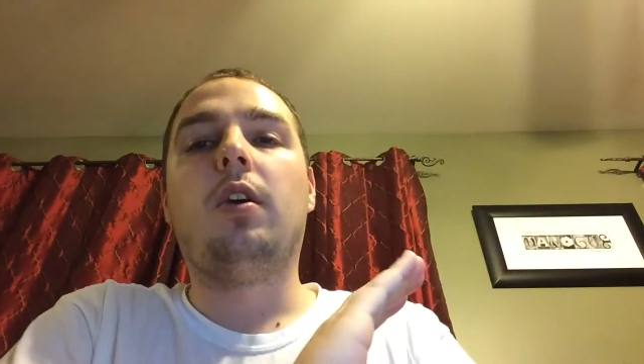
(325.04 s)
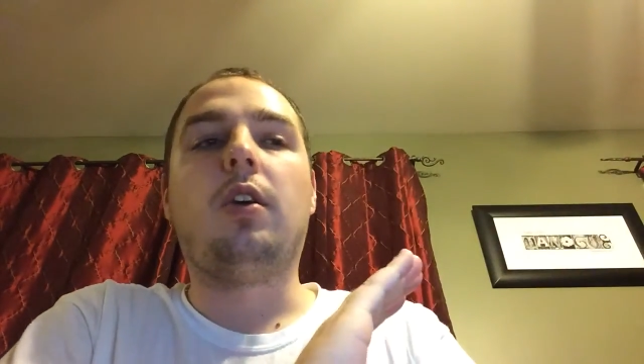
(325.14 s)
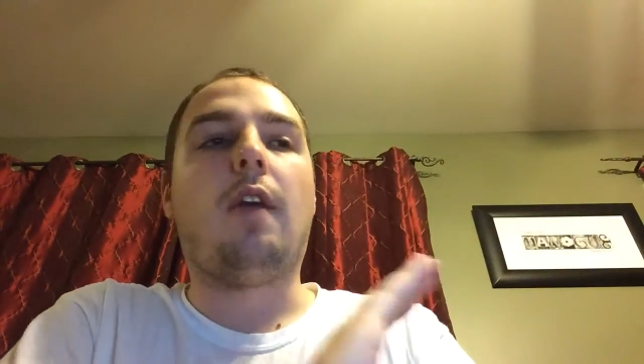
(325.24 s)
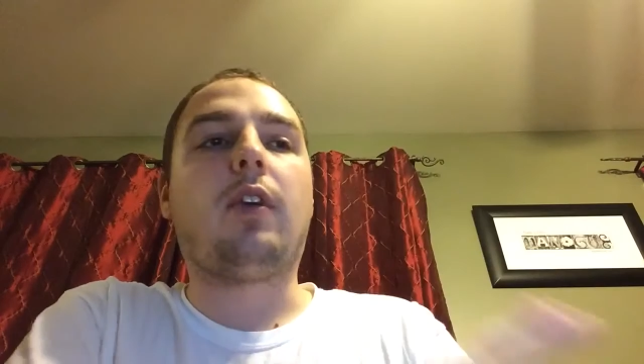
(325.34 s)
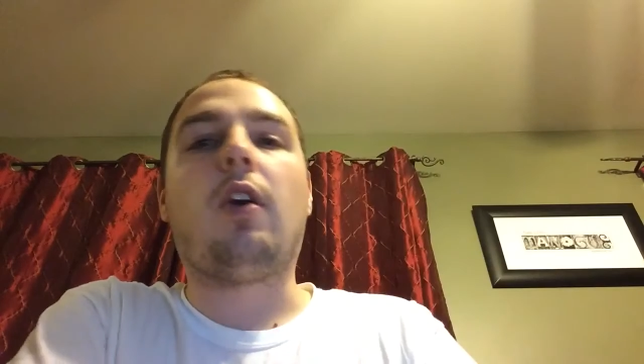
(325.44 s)

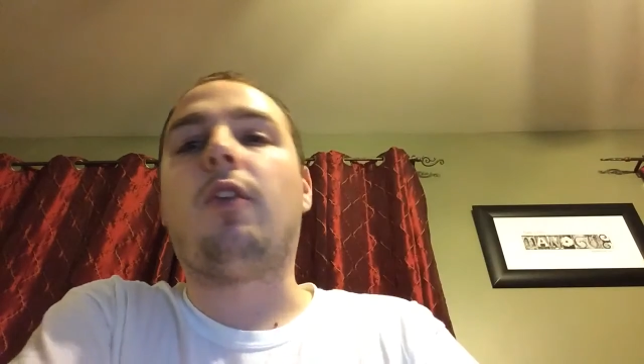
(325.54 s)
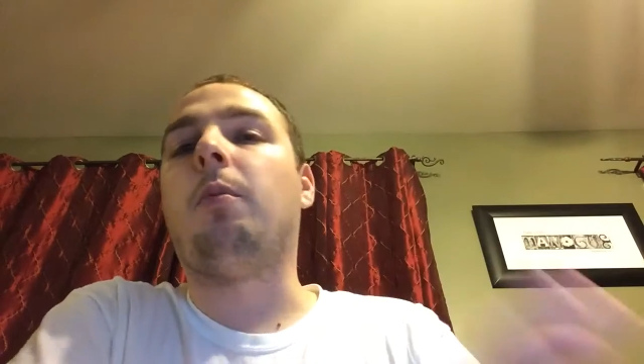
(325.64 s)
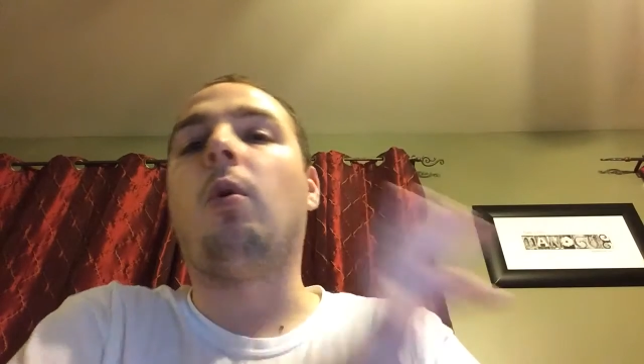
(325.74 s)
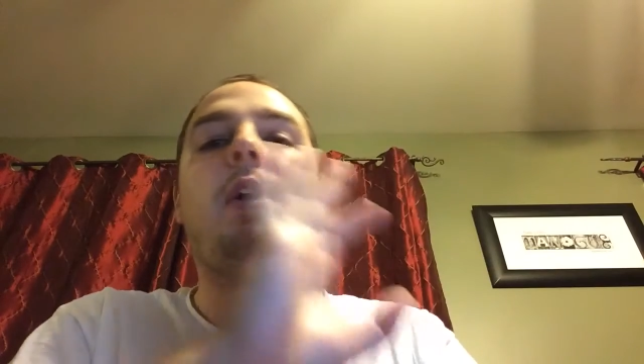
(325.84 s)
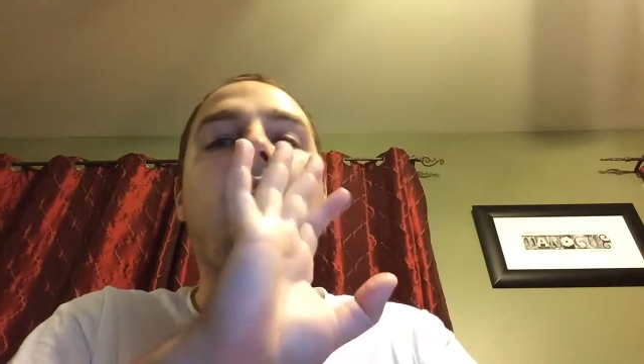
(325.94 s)
You have to go from
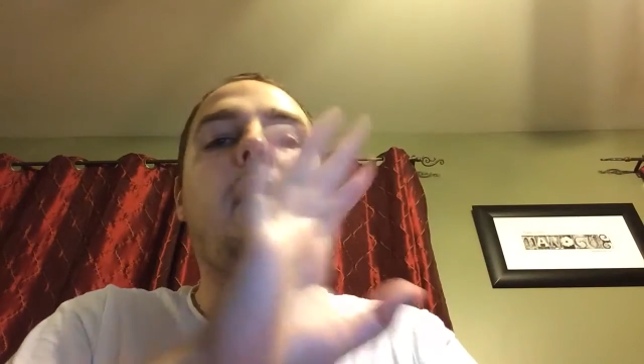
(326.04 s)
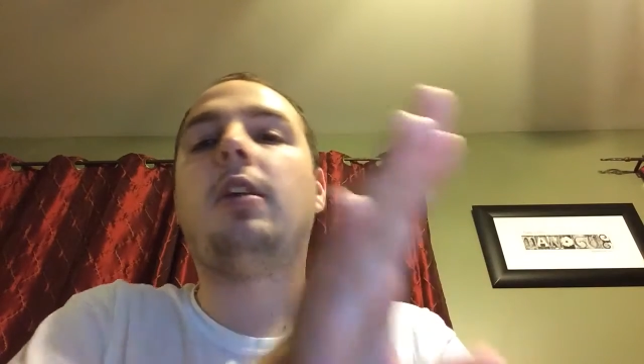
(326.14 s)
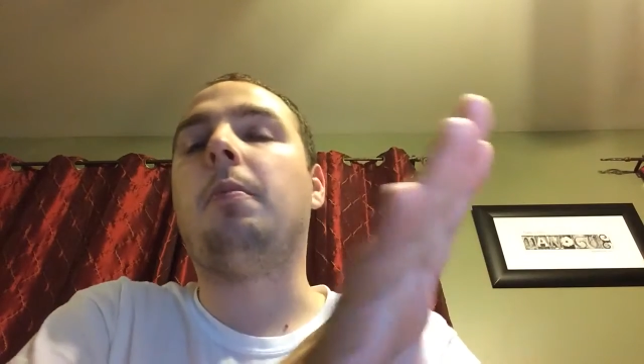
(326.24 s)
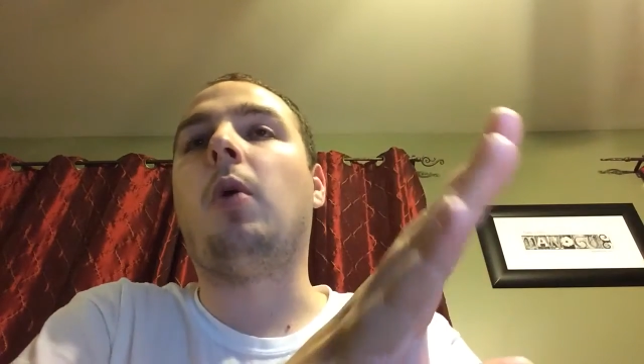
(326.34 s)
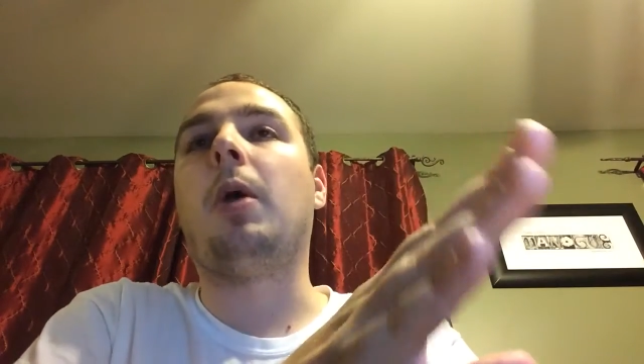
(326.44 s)
point A
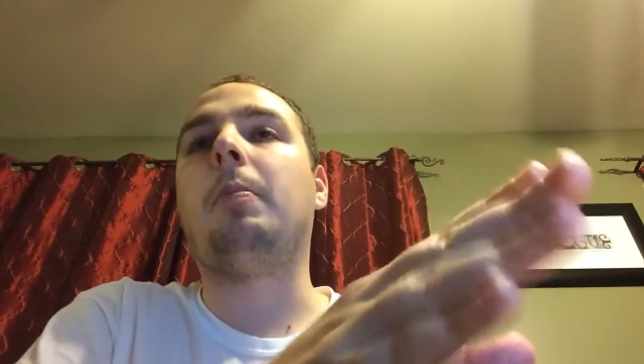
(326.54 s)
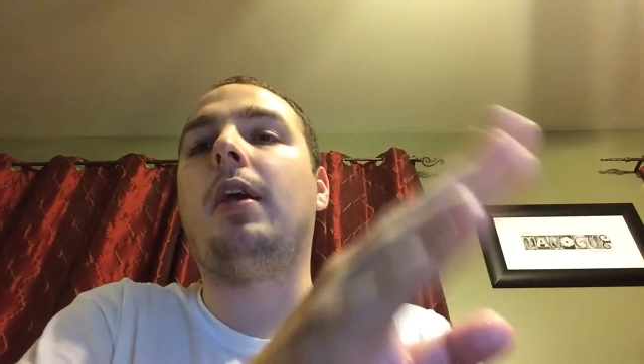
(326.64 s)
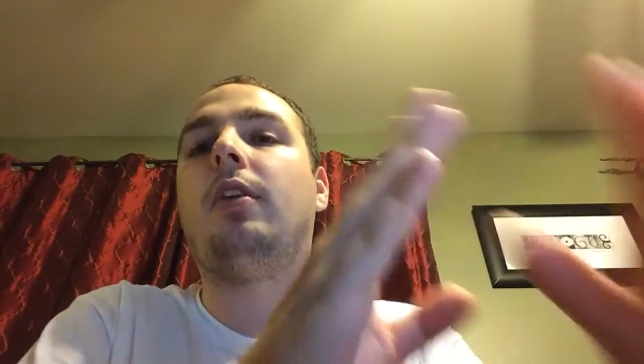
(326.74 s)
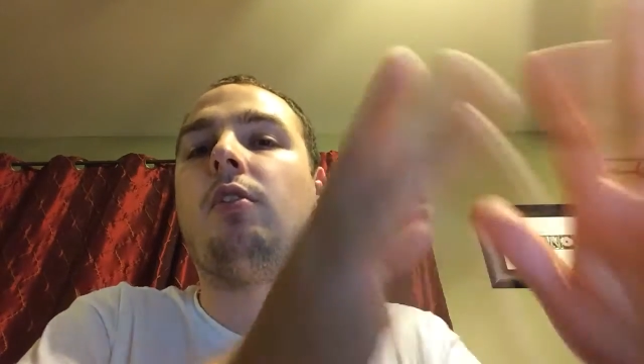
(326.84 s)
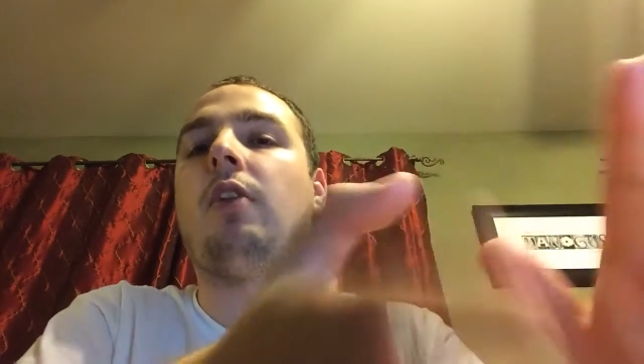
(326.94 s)
to point
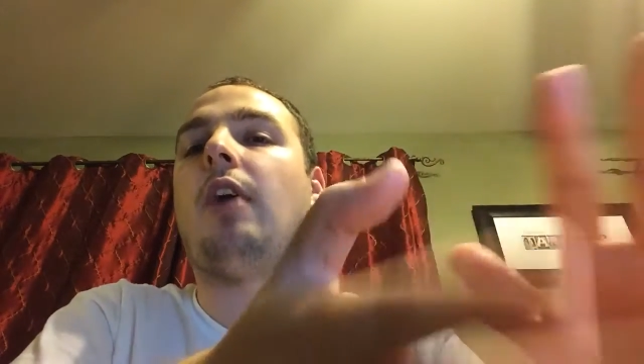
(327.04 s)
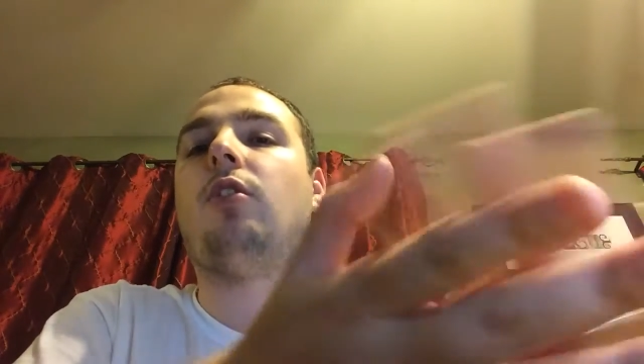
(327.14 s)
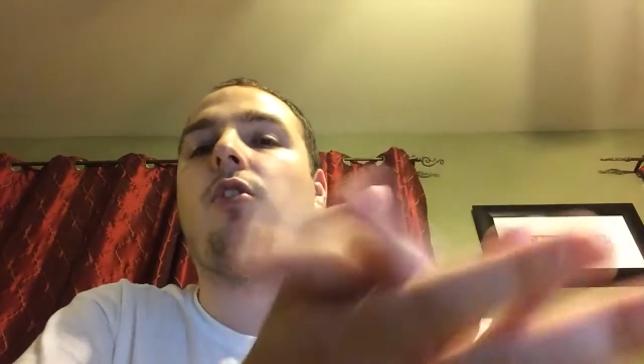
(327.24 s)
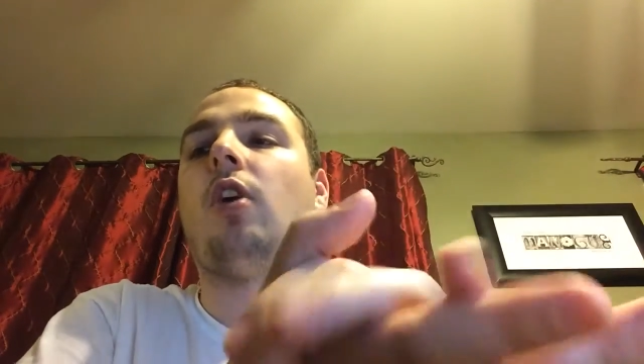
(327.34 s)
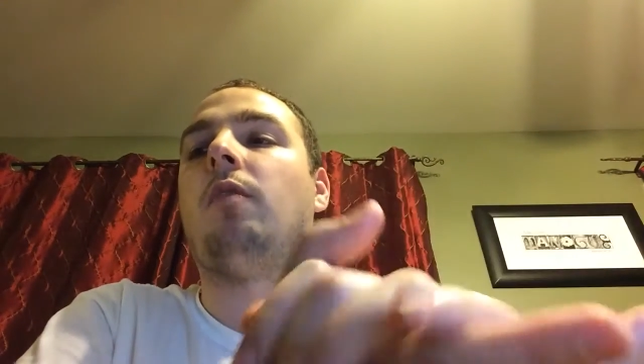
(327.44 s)
B to
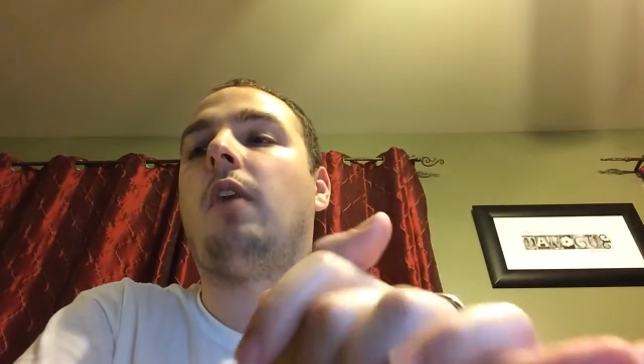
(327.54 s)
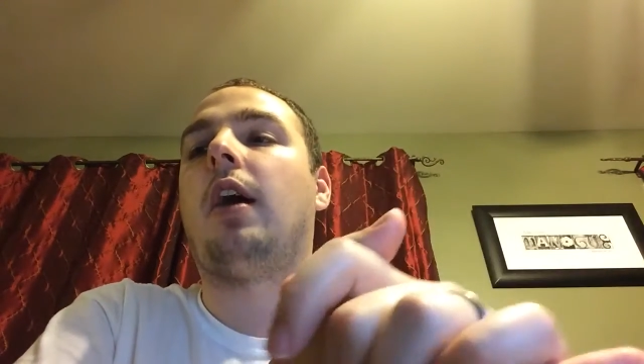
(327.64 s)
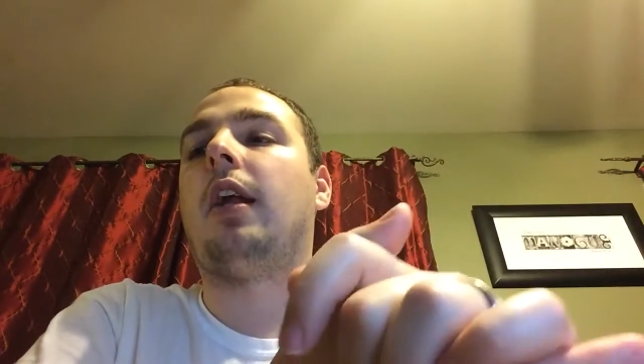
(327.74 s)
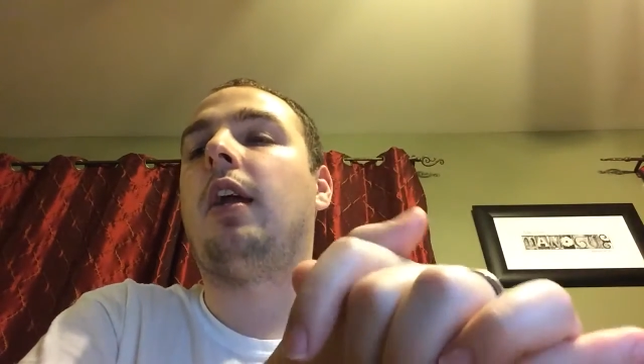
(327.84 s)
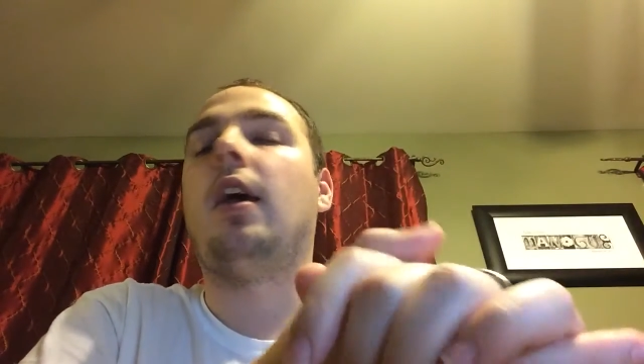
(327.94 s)
rescue
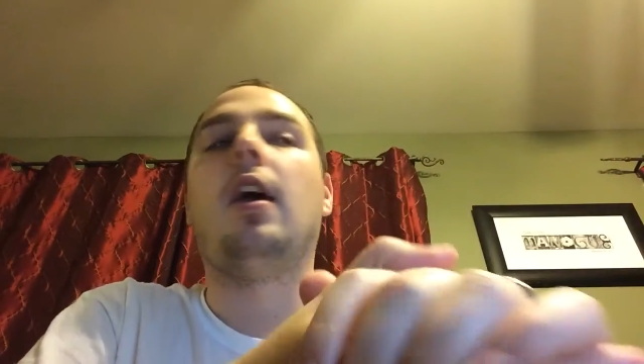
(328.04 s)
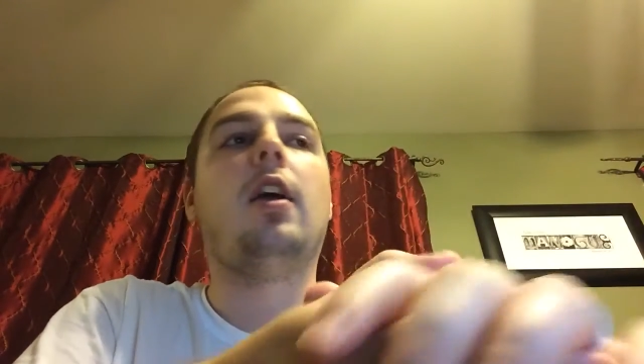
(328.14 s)
somebody.